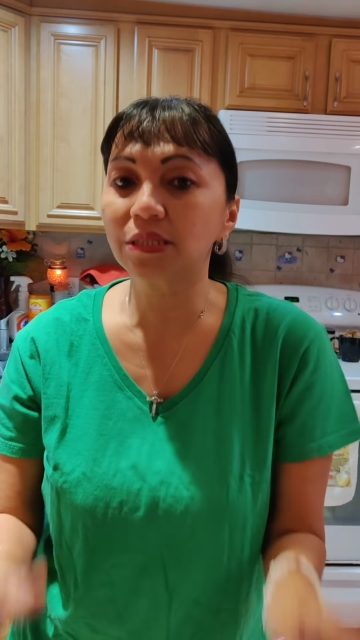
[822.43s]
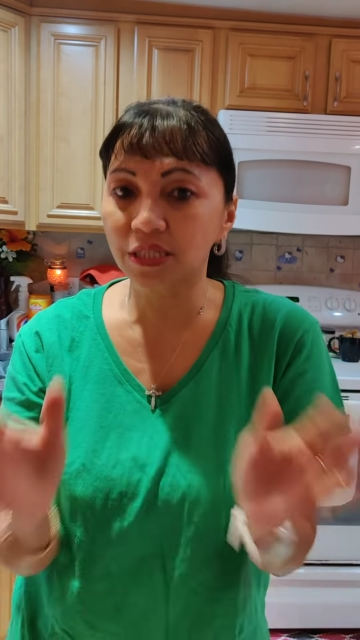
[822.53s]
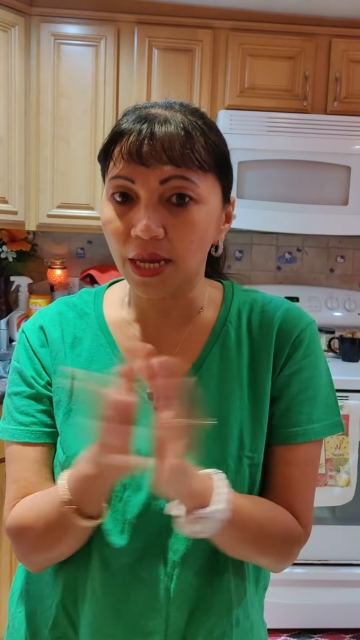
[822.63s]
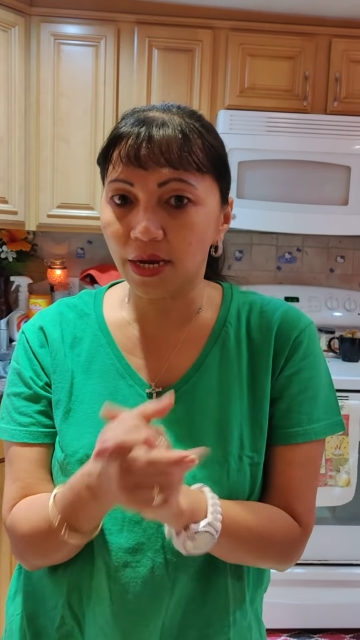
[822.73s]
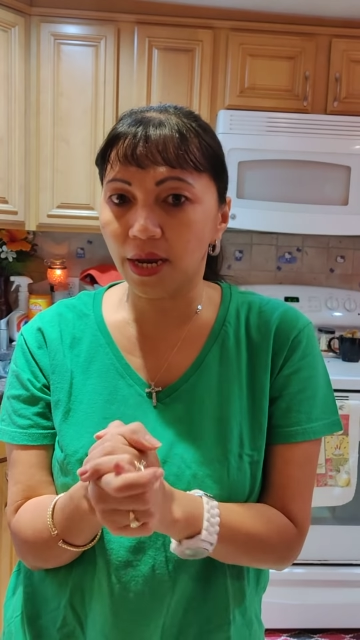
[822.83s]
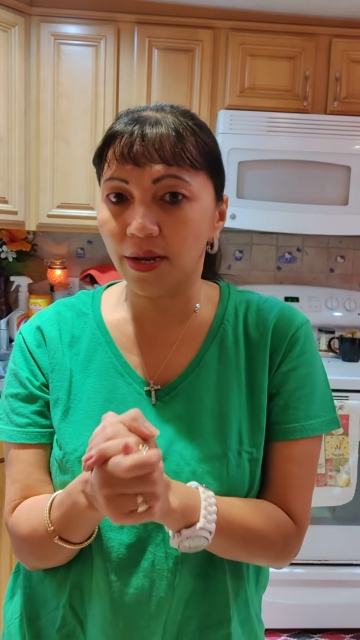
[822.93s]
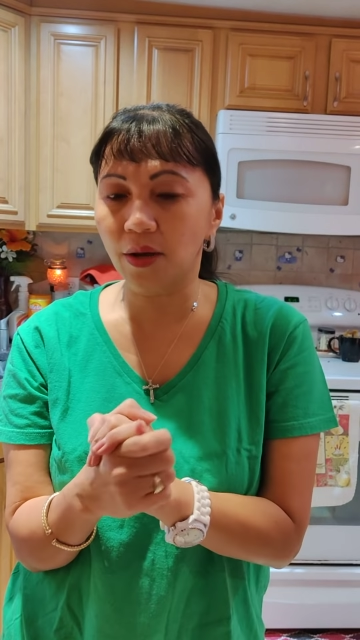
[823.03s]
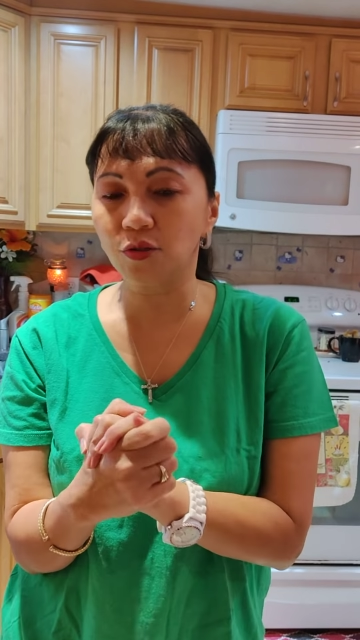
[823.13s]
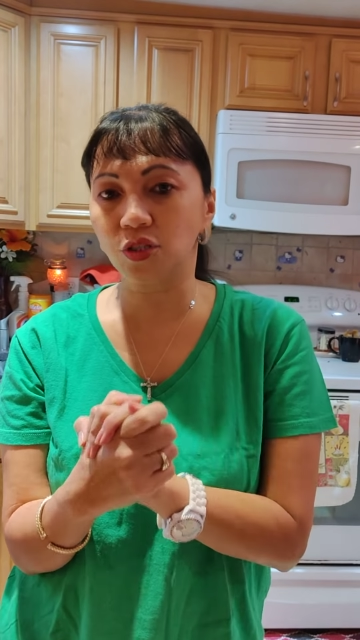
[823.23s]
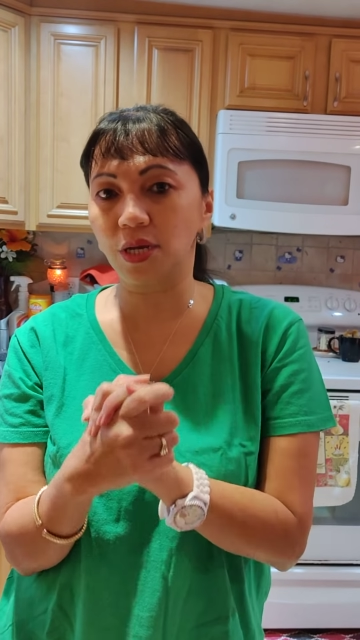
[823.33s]
check it
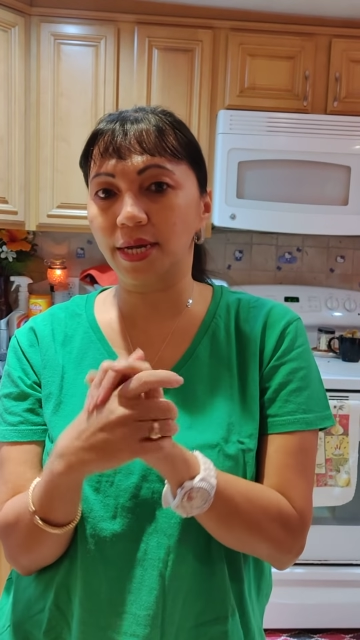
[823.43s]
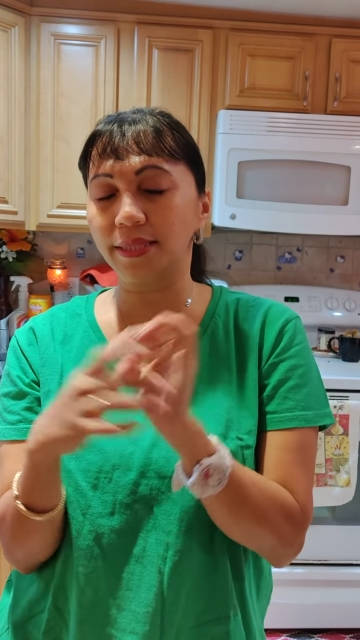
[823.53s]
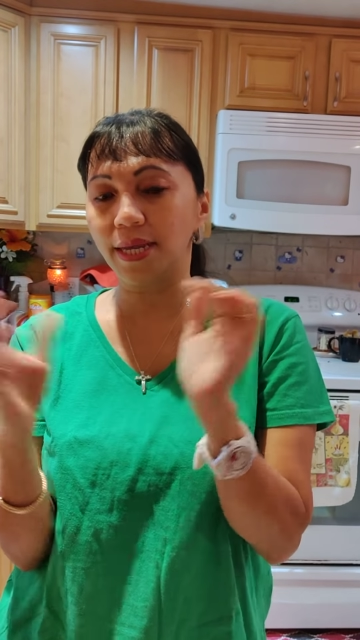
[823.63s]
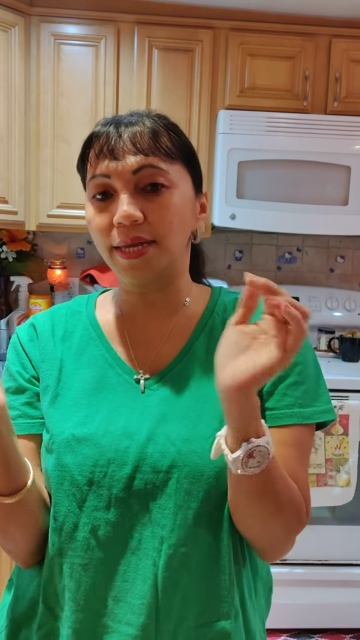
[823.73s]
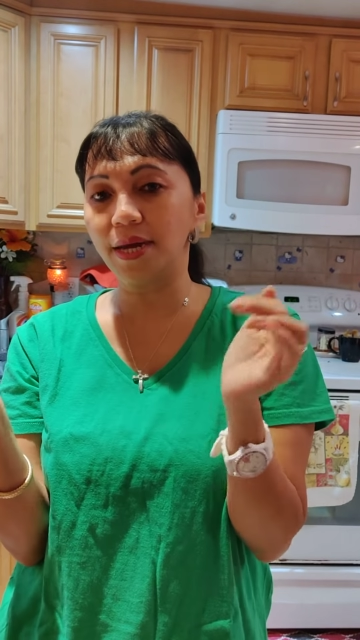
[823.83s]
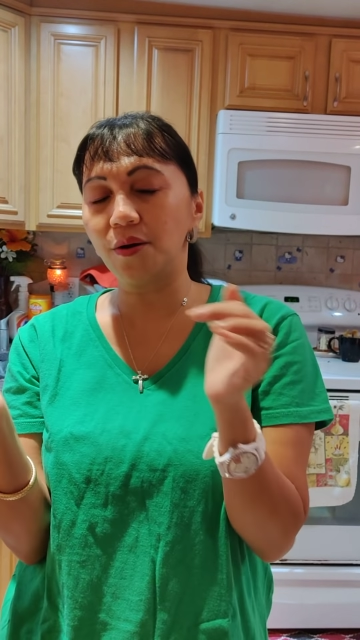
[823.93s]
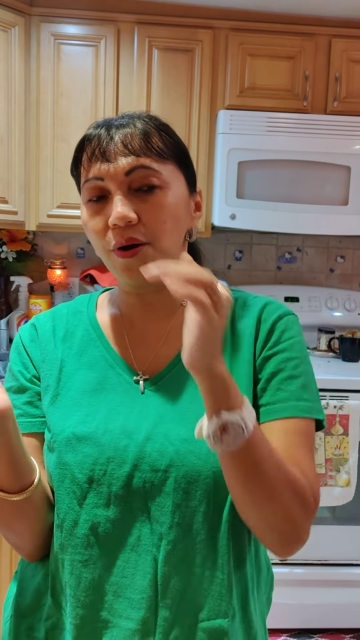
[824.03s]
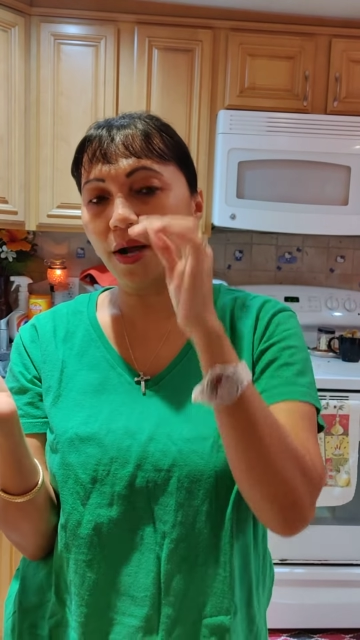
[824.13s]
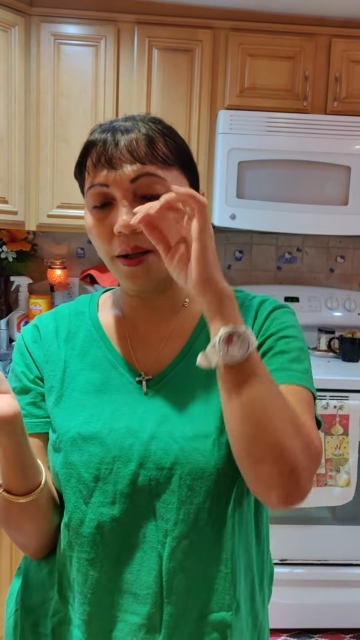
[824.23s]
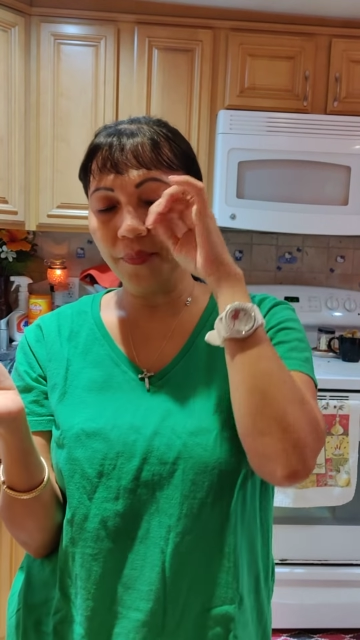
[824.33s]
out sa
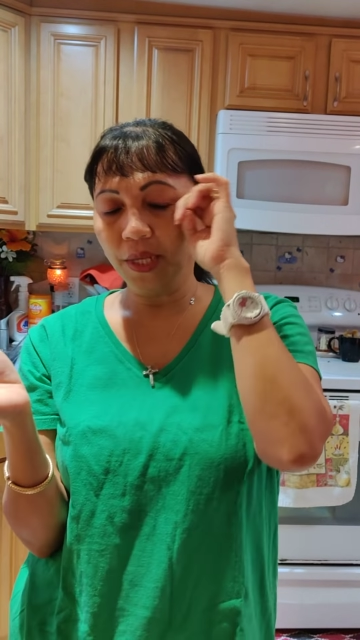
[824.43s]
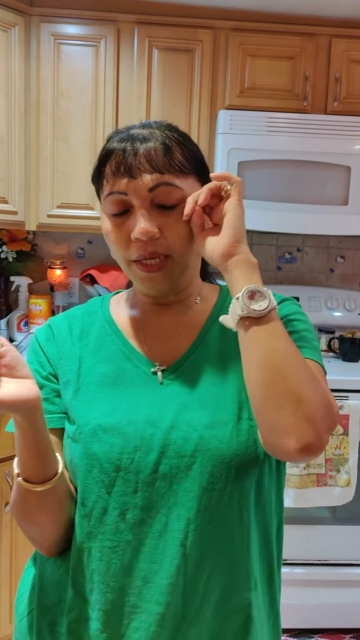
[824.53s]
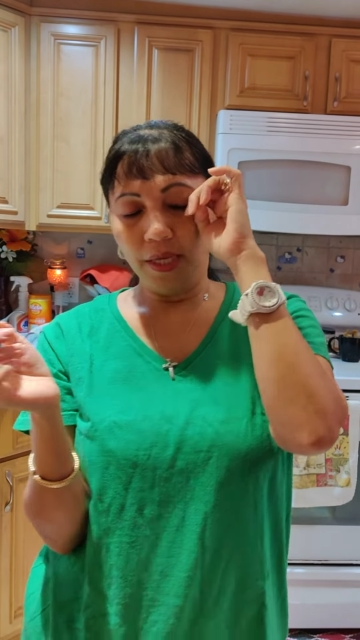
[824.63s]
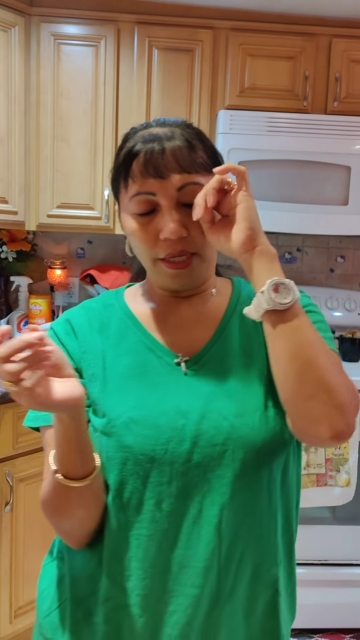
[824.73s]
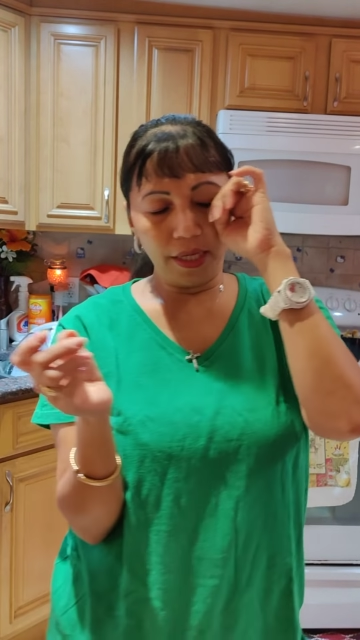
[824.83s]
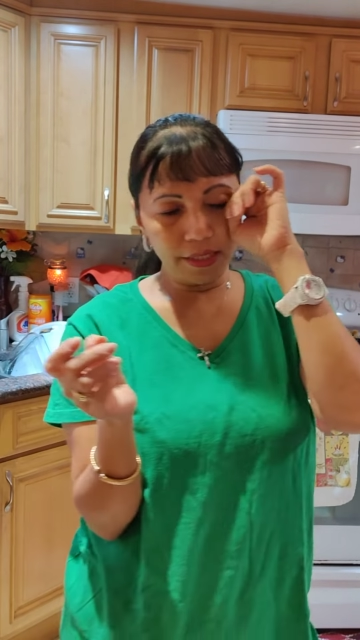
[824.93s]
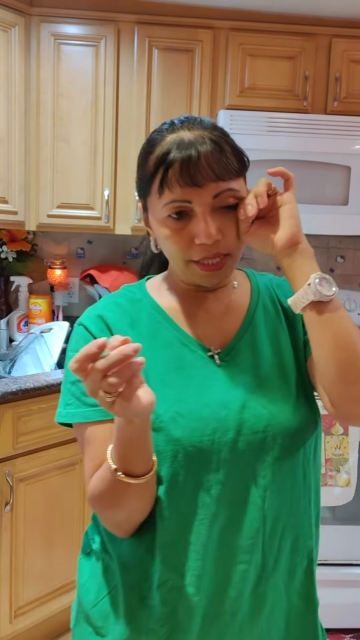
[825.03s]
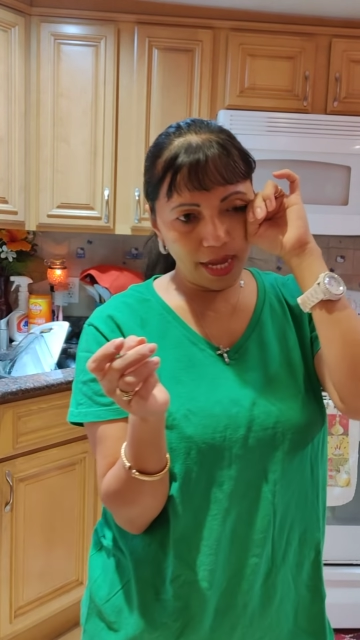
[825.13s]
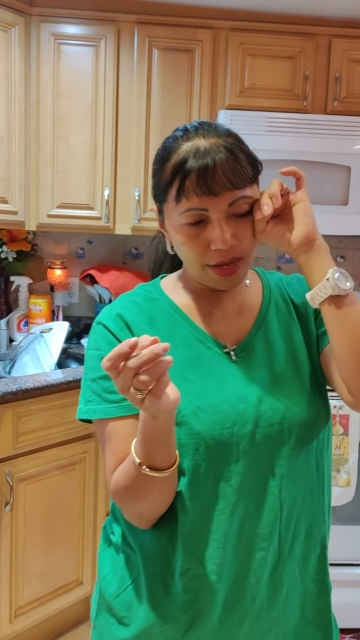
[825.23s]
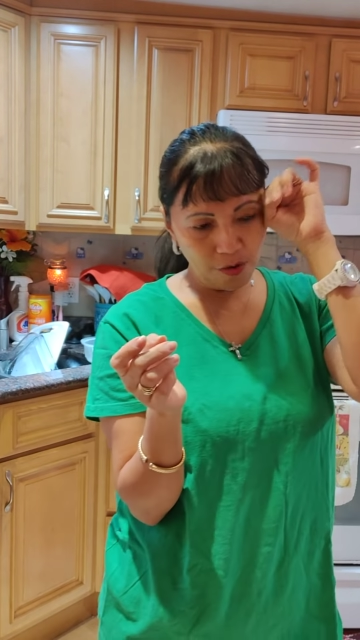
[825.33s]

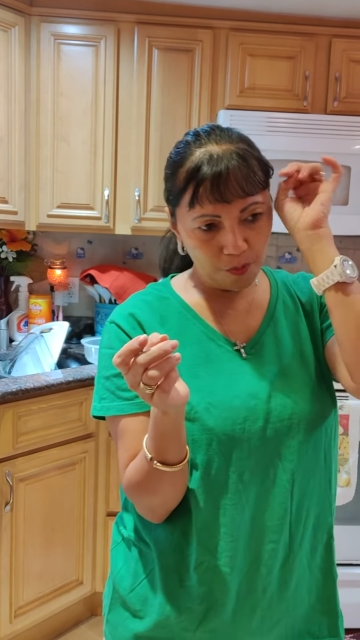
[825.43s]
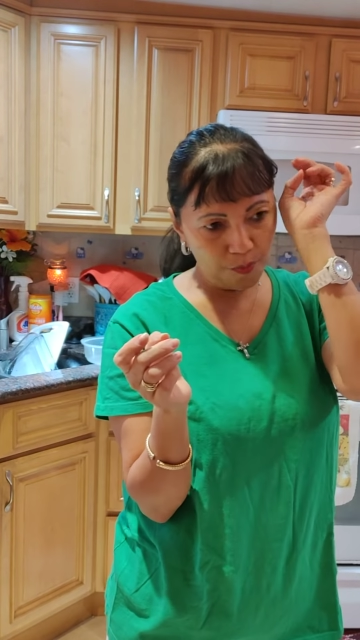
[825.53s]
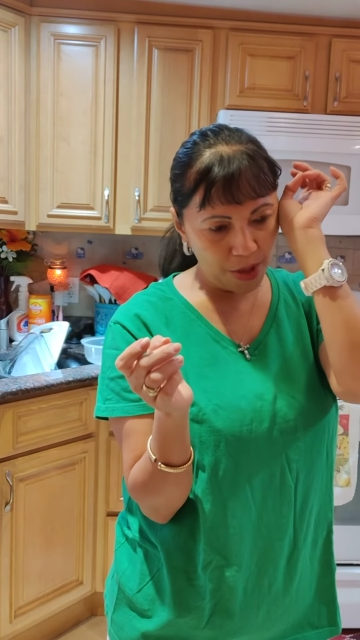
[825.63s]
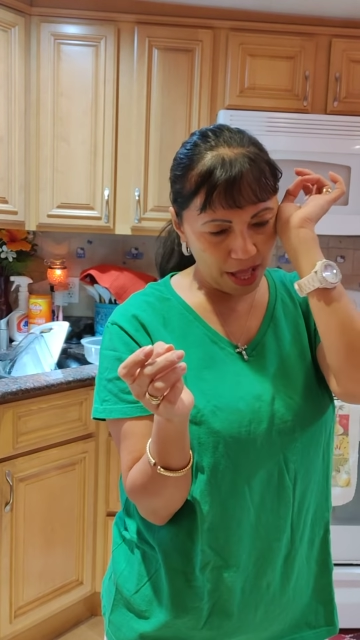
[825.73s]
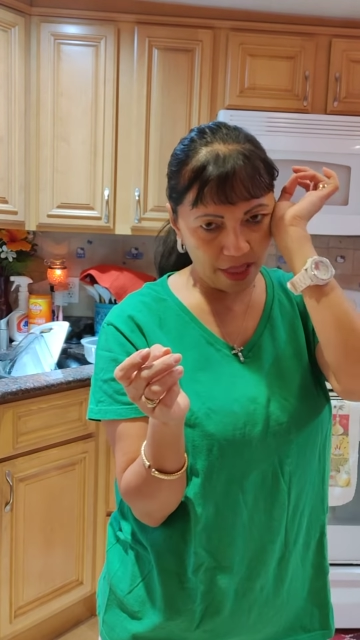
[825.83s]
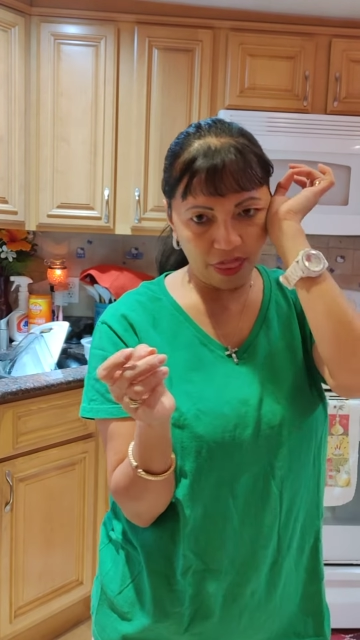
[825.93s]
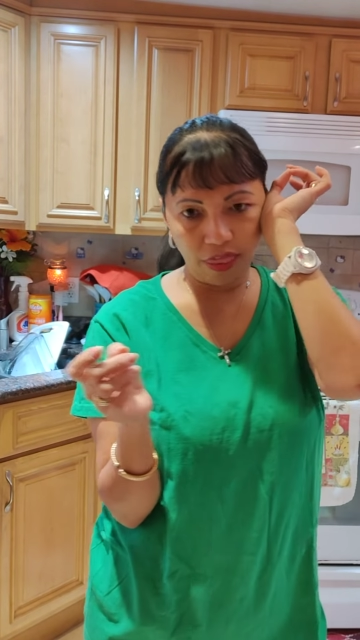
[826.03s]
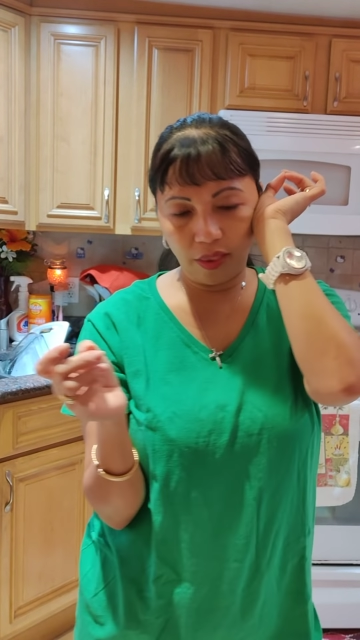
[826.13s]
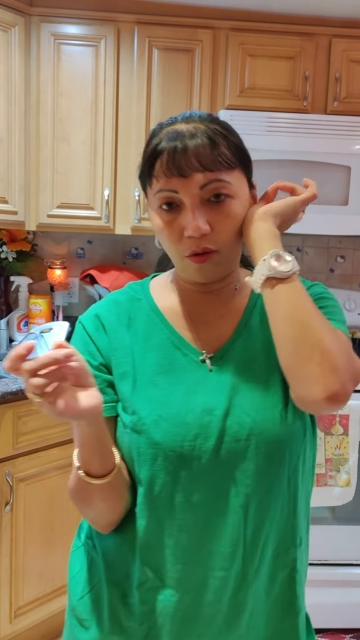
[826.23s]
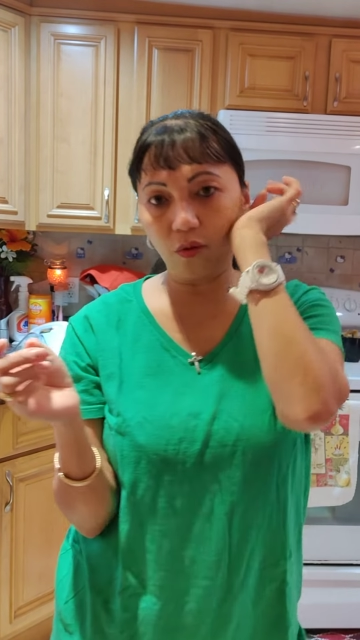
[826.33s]
kantayawbeth9610